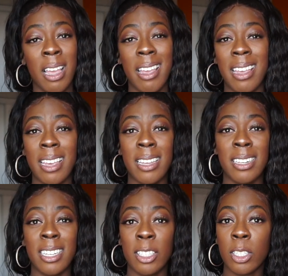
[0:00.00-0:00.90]
and
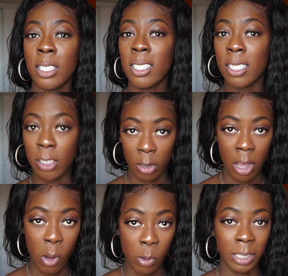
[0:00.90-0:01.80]
it's still
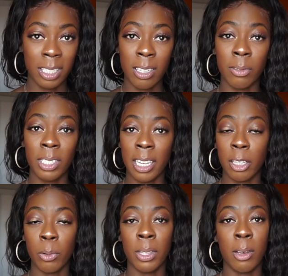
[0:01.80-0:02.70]
holding itself
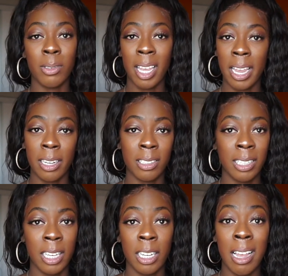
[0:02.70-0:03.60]
together without
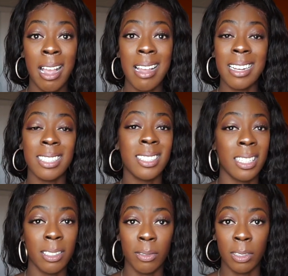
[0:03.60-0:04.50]
tangling
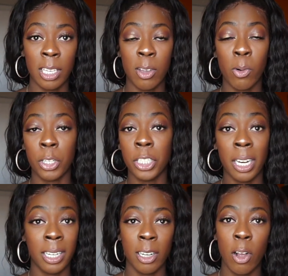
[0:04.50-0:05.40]
excessively or
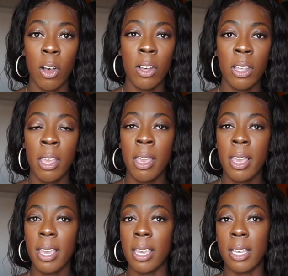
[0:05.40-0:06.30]
shedding at all
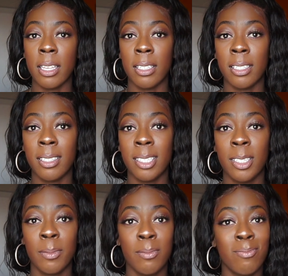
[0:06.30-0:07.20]
is
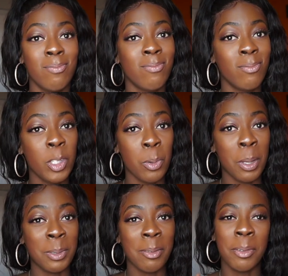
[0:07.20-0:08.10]
2
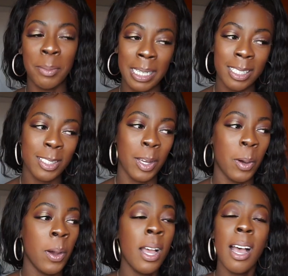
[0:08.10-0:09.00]
thumbs up for me.
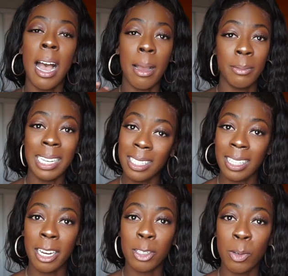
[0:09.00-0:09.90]
So I'm liking
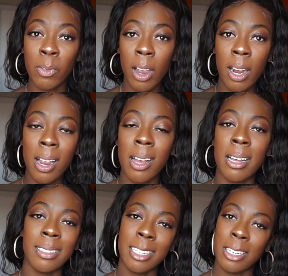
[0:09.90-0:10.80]
the hair so far.
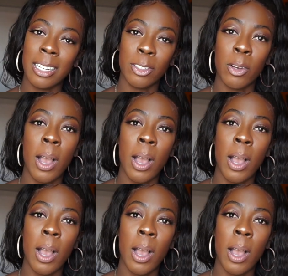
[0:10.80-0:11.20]
I'll let you guys know